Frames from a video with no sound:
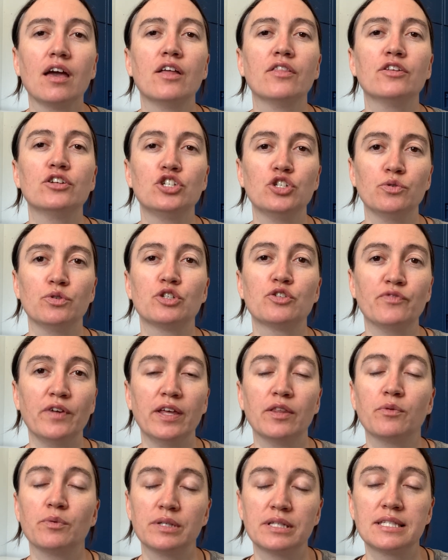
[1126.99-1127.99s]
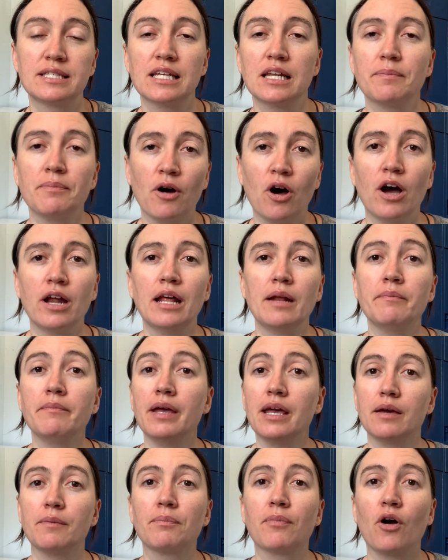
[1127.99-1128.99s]
the Jewish faith, would sit upon and
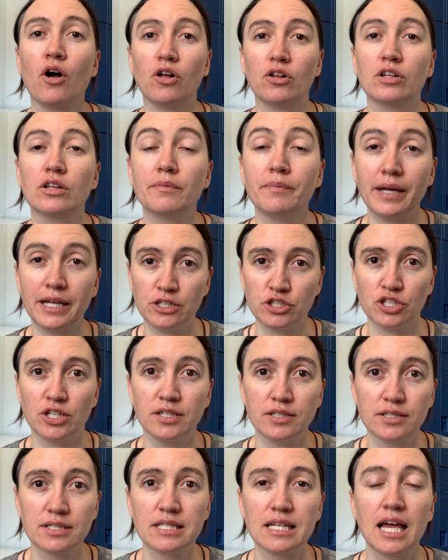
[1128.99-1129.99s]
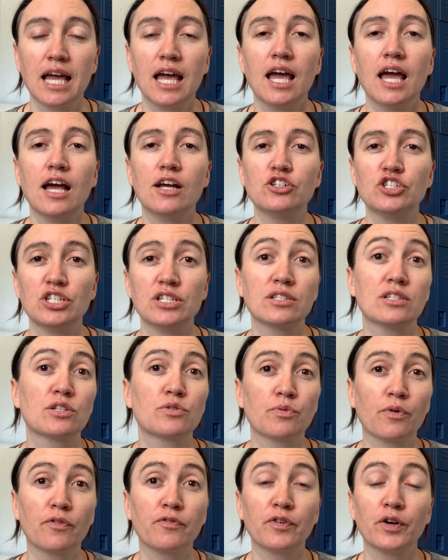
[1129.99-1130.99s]
make proclamations. And
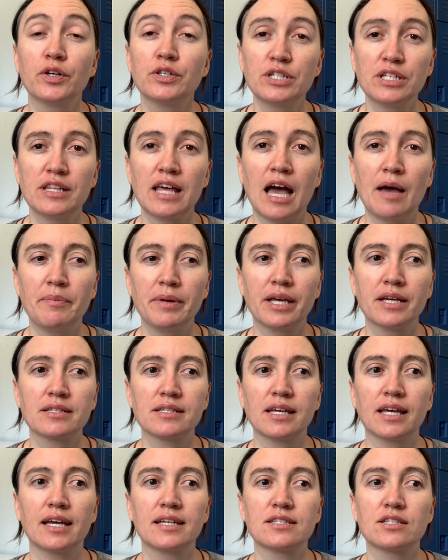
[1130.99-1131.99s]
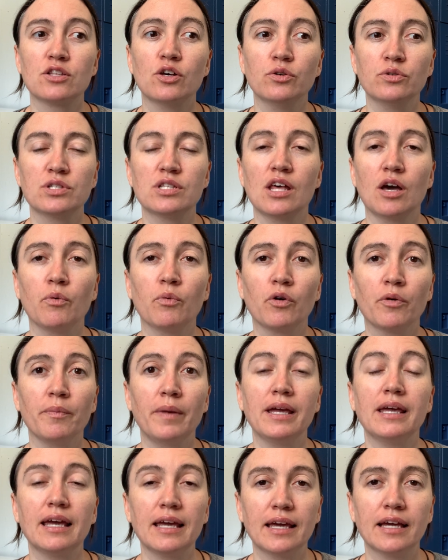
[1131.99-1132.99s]
Jesus referred to that because I guess those that were
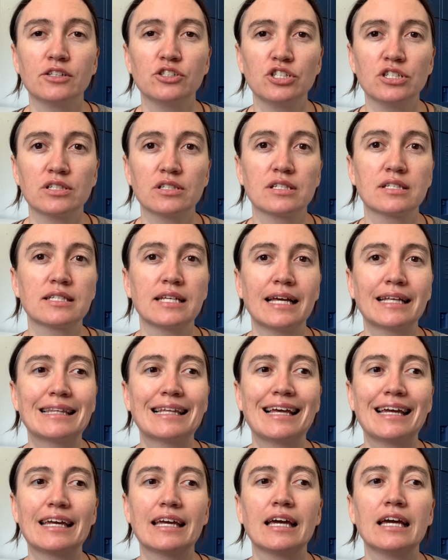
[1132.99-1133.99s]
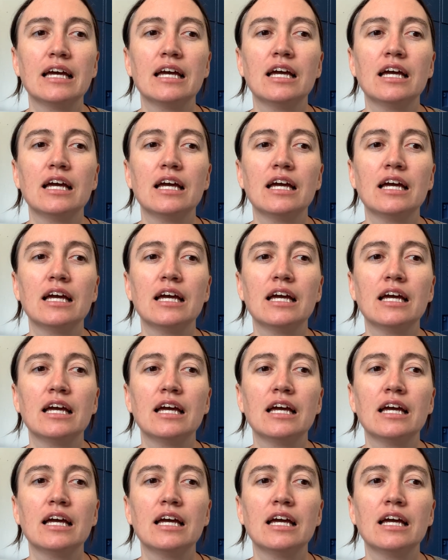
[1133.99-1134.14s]
making it, Jesus said, like